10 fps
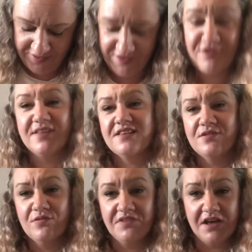So this is
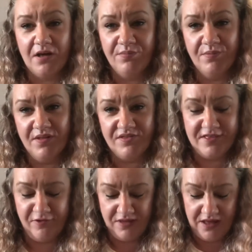over a couple of months that
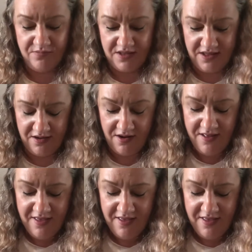I've kept it here.